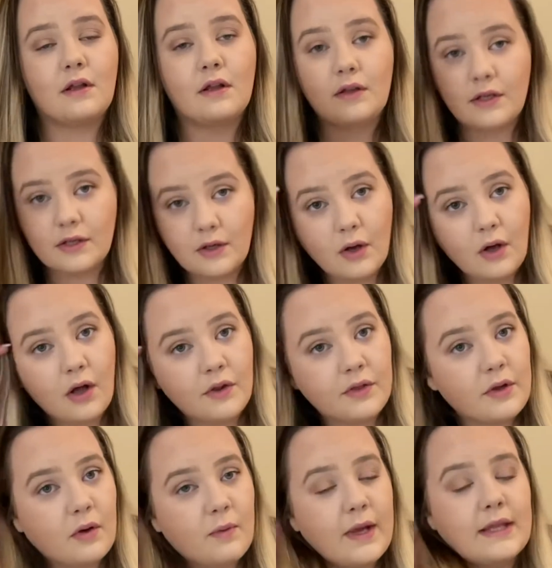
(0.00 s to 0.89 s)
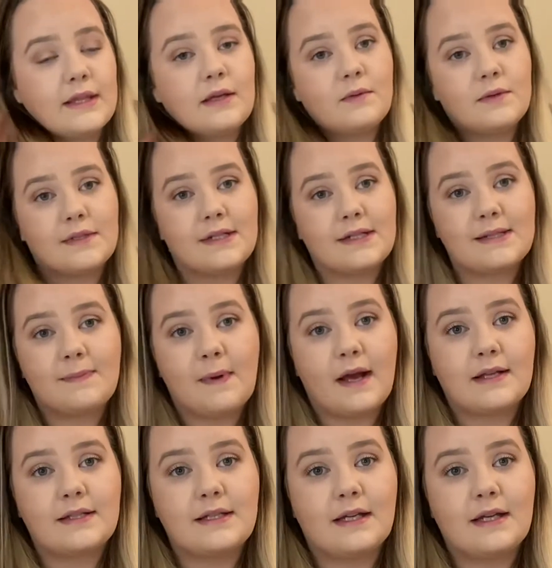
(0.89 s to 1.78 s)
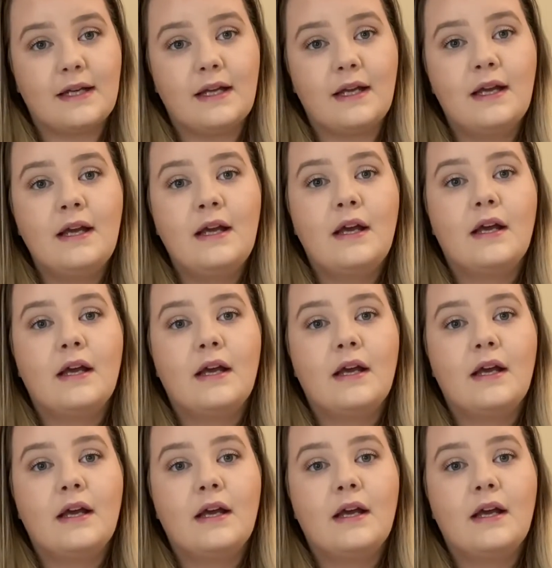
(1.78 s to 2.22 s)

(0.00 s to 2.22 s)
all the weight that was expected